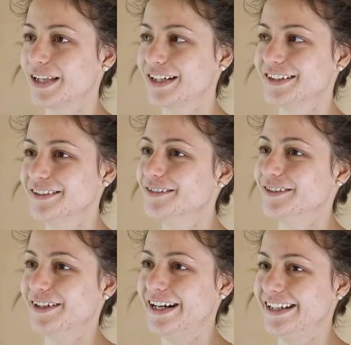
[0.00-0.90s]
good
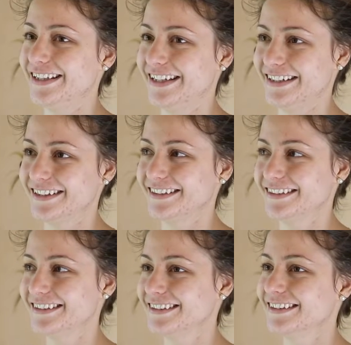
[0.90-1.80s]
for anything.
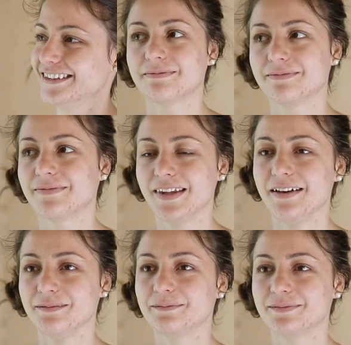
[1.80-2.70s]

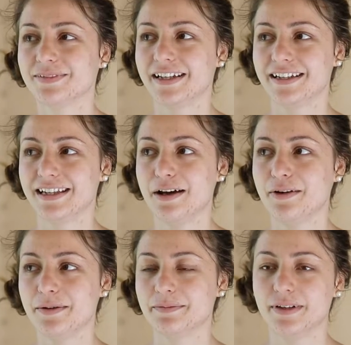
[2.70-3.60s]
Yeah, and now
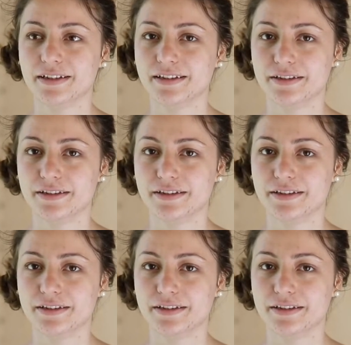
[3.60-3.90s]
I'm at